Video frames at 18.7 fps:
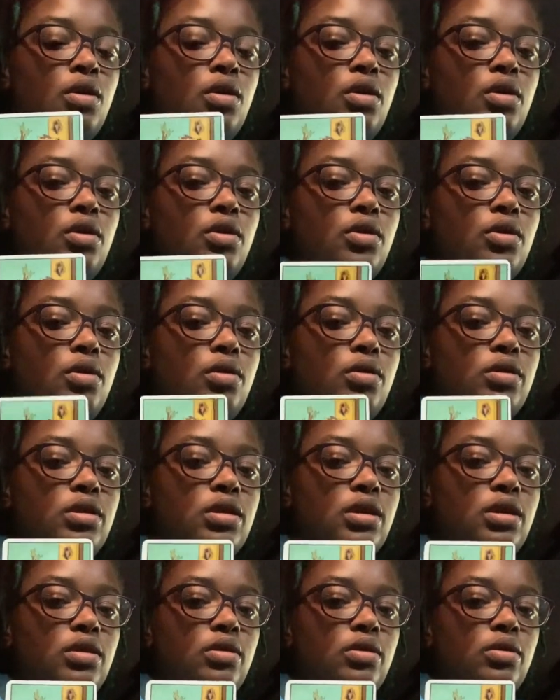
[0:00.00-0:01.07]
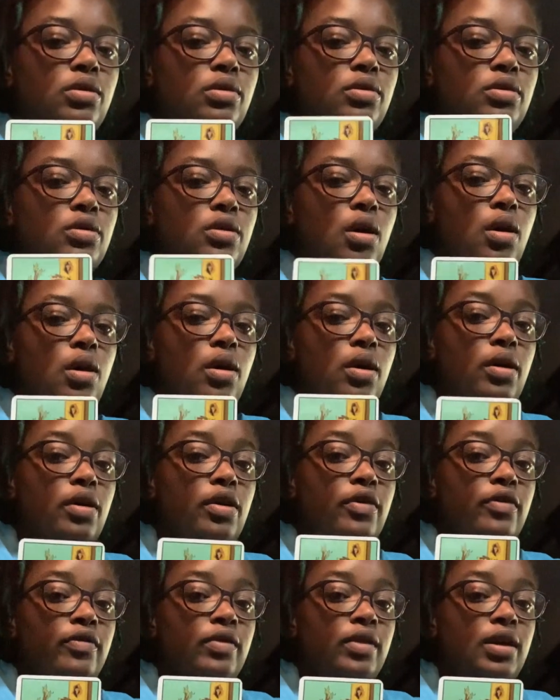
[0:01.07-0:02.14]
Your skills are
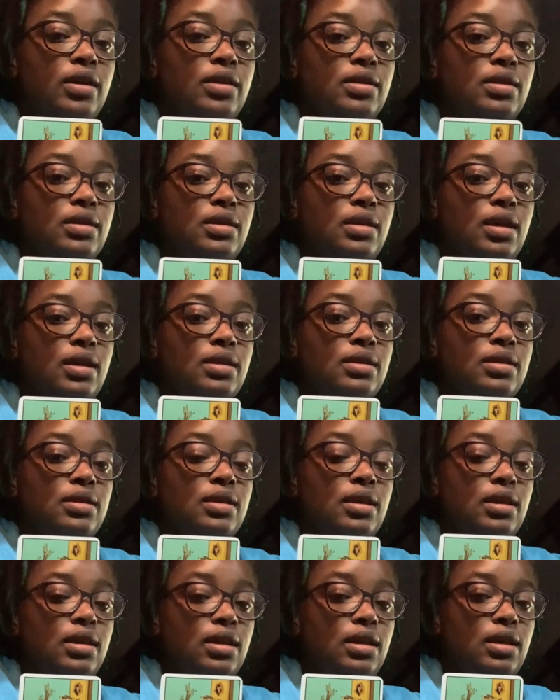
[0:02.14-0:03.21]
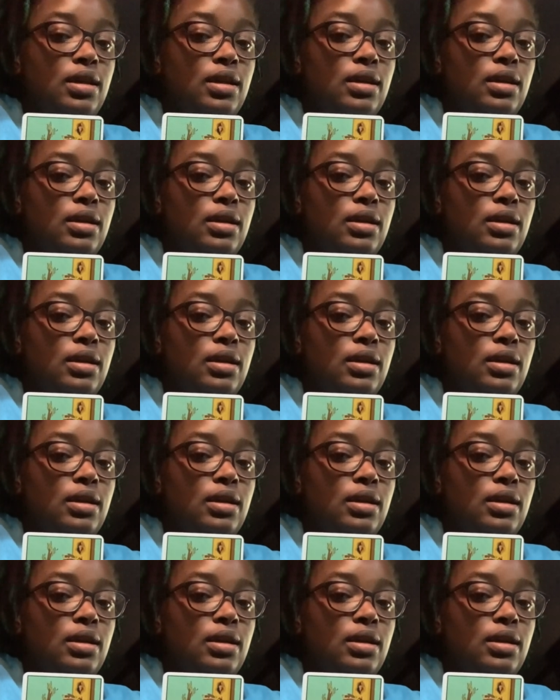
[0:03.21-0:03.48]
of necessity.